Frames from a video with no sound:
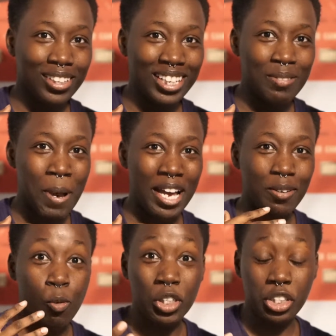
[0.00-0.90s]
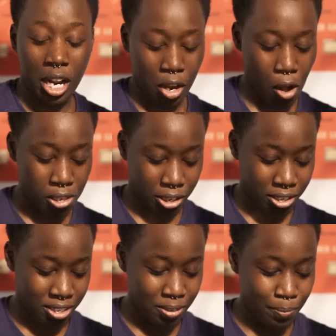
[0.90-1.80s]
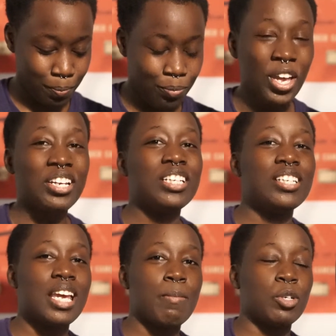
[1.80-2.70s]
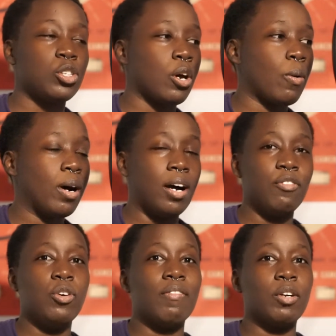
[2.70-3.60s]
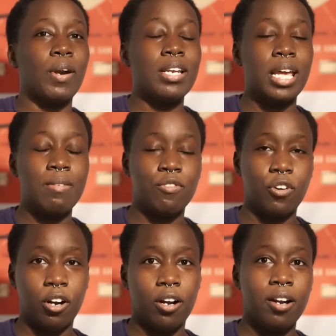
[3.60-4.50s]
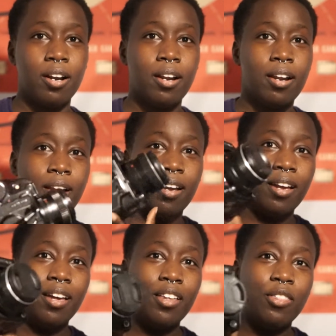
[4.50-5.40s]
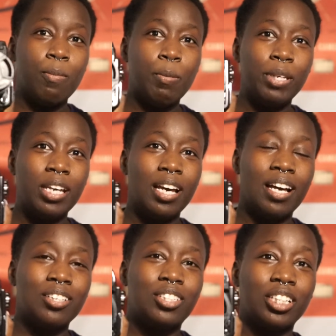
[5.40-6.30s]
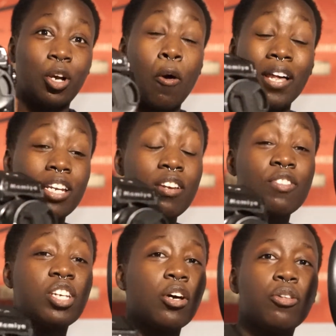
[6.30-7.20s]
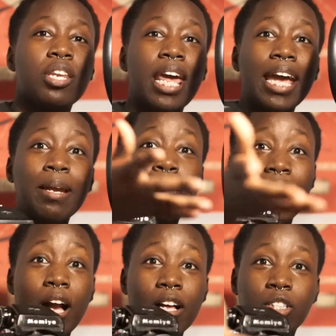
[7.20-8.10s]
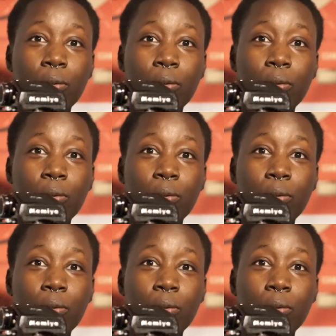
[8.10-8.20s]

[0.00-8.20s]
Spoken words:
It's mine. What should I call her? I need to name her. So if you have a great name for the Mamiya 6. Oh, I didn't even tell you the name. I got so